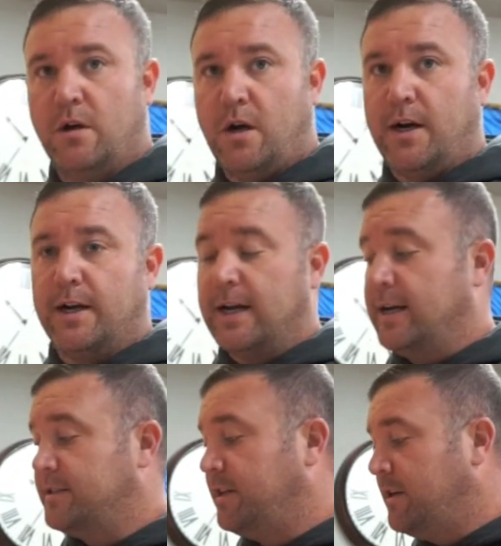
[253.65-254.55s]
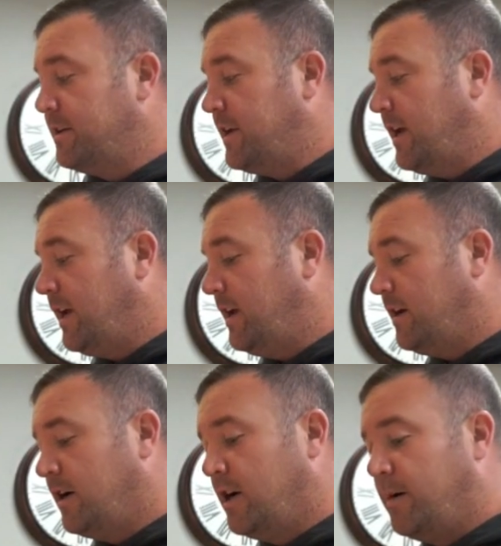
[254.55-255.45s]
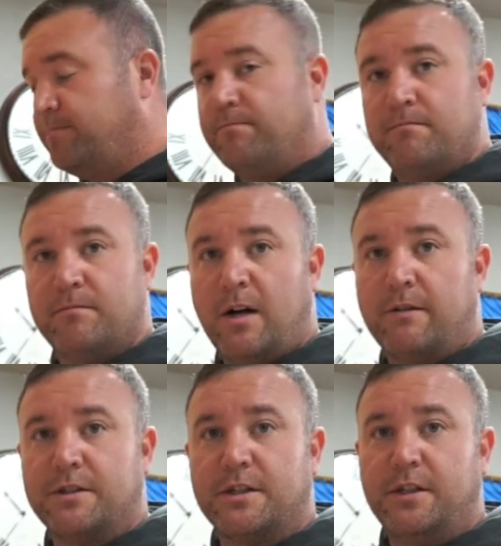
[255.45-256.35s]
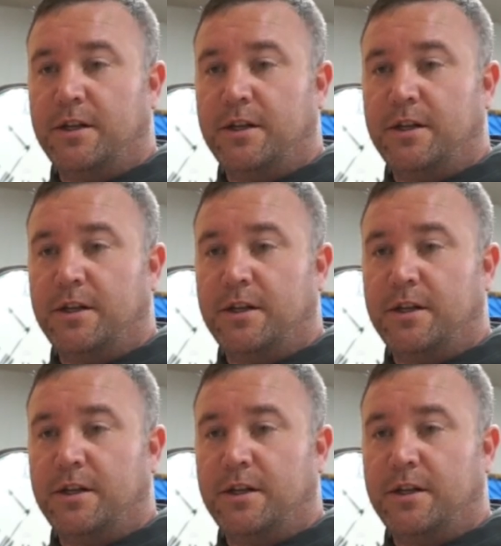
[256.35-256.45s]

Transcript: All right, guys. The other day, obviously